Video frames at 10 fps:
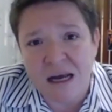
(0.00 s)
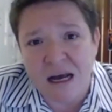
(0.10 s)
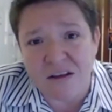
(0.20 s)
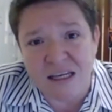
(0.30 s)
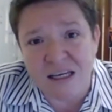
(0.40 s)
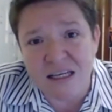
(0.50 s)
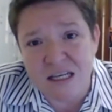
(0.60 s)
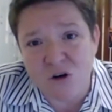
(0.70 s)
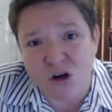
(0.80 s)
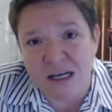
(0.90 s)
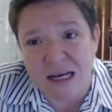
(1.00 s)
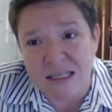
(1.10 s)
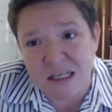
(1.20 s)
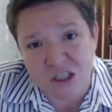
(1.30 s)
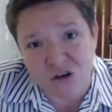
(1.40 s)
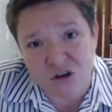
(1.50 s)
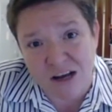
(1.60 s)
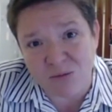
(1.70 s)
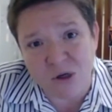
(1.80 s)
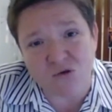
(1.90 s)
I think as an organisation,
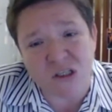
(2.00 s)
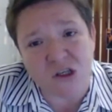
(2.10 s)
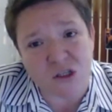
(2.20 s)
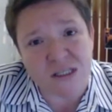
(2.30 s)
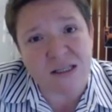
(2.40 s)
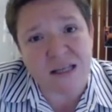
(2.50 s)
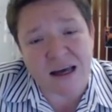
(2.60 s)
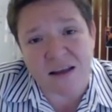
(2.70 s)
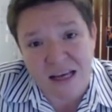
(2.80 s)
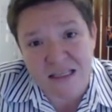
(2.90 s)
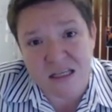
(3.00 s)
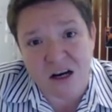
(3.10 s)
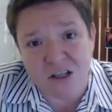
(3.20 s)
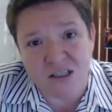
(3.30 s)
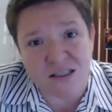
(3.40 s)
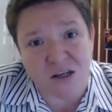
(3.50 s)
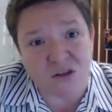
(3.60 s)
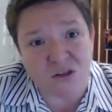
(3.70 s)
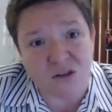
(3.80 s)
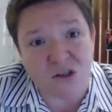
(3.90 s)
Arafmi are really good at that, and that's largely down
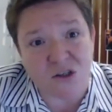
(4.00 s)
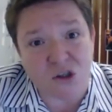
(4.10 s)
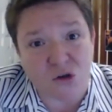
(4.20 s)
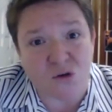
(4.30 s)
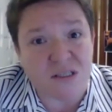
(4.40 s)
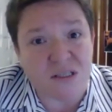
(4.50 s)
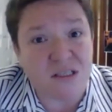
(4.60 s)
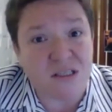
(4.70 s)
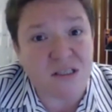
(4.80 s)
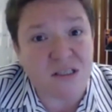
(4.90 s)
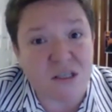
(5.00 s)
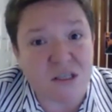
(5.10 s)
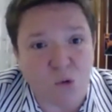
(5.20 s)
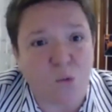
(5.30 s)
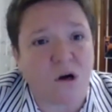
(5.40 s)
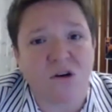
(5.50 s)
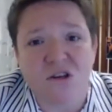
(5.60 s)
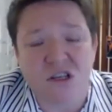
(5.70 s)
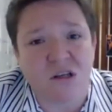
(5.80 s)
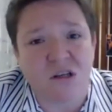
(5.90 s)
to you as support
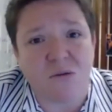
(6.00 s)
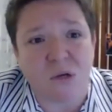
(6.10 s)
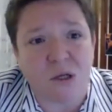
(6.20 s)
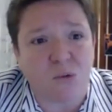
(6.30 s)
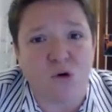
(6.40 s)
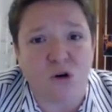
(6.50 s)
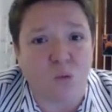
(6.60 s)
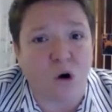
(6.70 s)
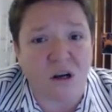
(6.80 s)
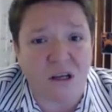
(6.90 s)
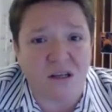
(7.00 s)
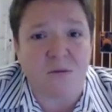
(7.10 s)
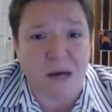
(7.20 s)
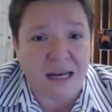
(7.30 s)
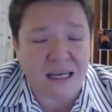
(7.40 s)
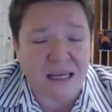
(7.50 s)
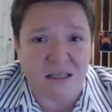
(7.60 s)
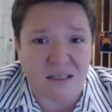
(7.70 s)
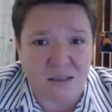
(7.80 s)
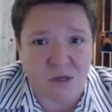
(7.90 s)
workers and people who are working in the back end
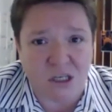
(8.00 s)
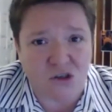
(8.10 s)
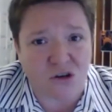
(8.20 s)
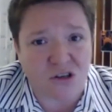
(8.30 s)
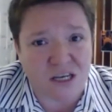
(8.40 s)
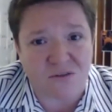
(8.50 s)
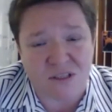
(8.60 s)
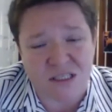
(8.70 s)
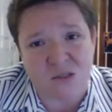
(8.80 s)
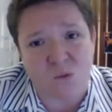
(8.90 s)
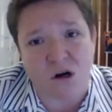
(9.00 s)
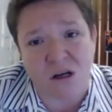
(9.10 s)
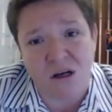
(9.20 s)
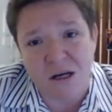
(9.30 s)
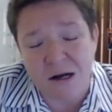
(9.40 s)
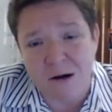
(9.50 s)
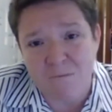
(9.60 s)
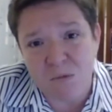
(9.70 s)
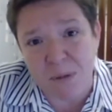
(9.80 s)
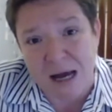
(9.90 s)
to make sure our services work.
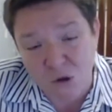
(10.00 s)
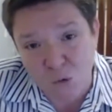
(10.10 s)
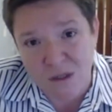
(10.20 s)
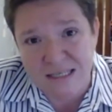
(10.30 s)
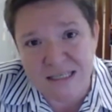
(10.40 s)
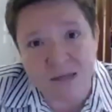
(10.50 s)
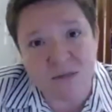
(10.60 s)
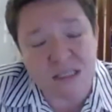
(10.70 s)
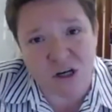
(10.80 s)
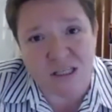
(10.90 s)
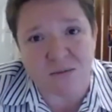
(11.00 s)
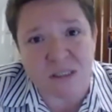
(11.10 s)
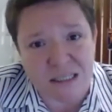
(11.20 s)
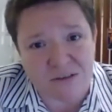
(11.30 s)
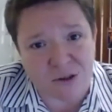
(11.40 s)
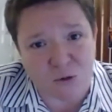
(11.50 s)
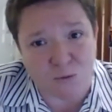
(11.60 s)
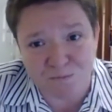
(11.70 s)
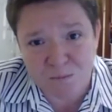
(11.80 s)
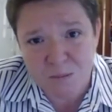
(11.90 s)
But I know this time is incredibly difficult.
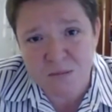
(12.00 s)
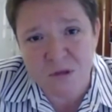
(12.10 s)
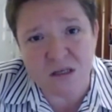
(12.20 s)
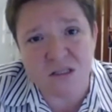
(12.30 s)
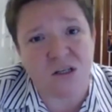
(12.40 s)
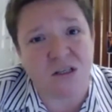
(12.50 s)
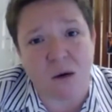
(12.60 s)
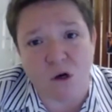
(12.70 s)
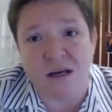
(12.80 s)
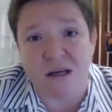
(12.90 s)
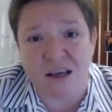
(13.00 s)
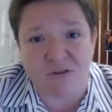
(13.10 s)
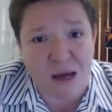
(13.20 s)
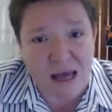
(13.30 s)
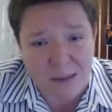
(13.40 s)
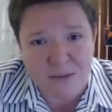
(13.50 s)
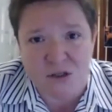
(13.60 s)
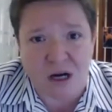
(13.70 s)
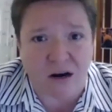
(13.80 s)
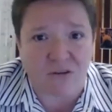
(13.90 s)
So I want to give my
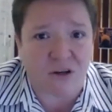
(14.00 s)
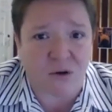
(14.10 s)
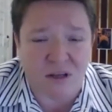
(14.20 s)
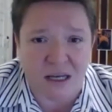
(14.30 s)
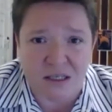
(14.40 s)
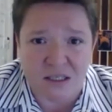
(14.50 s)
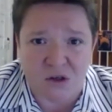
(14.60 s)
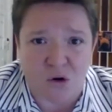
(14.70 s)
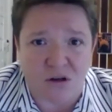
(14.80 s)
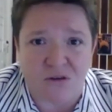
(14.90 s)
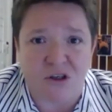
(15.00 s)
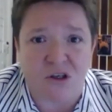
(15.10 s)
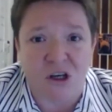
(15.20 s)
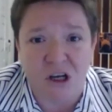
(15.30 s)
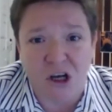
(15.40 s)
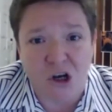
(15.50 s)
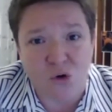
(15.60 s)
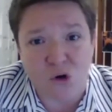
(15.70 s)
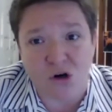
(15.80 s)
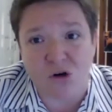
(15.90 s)
absolute heartfelt thanks to all of you
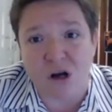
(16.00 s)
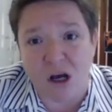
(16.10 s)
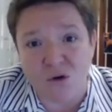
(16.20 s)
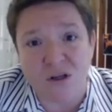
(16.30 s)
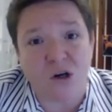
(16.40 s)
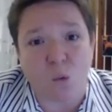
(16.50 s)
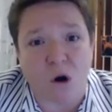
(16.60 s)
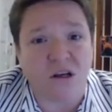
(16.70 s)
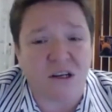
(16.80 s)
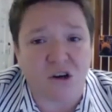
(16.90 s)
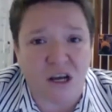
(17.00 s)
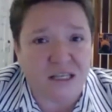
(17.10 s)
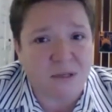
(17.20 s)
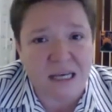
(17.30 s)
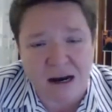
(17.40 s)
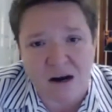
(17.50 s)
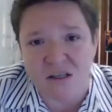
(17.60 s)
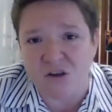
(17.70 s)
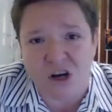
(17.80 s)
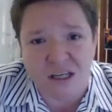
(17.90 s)
who are out there working incredibly hard,
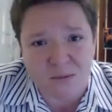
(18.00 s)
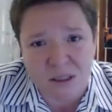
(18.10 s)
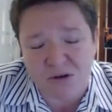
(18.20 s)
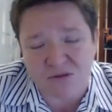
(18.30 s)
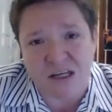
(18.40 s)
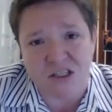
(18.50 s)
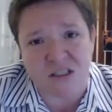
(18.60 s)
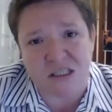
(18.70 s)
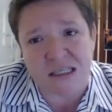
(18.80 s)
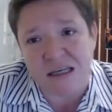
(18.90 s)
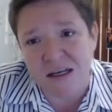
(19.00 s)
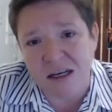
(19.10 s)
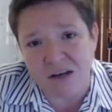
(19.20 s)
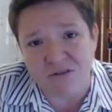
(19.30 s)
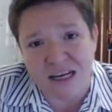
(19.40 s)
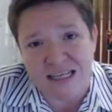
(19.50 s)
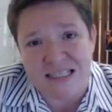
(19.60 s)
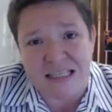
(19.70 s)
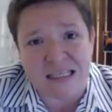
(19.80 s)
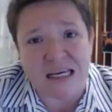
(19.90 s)
incredibly professionally, and very
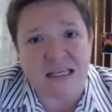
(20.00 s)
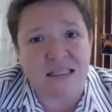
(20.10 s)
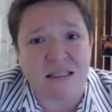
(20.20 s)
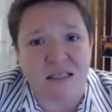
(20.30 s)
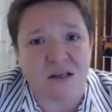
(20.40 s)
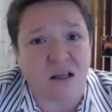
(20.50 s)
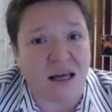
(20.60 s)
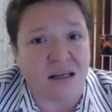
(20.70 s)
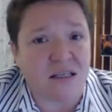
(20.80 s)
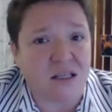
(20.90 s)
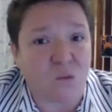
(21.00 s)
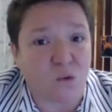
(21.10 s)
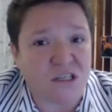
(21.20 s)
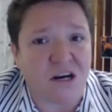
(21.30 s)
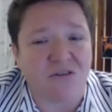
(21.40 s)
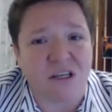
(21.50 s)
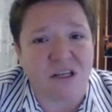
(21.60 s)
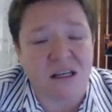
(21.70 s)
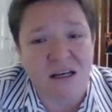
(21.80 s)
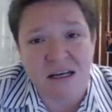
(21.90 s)
dedicated to the clients that we're serving
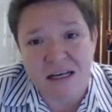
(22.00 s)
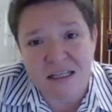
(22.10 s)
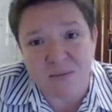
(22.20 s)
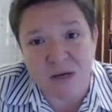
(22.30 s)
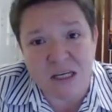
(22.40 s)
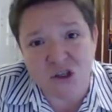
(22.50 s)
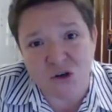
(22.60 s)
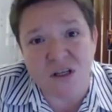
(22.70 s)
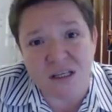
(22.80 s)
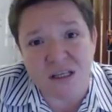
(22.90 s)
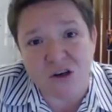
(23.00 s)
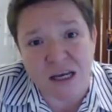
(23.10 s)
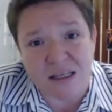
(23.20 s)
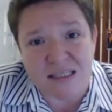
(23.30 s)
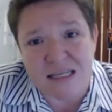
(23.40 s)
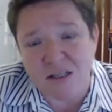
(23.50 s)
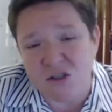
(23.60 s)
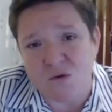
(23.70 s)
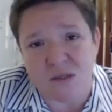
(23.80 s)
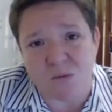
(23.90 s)
to make sure that they're getting
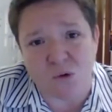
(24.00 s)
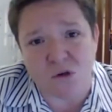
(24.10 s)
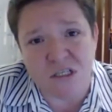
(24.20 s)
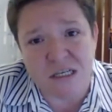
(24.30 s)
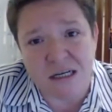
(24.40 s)
essential supports.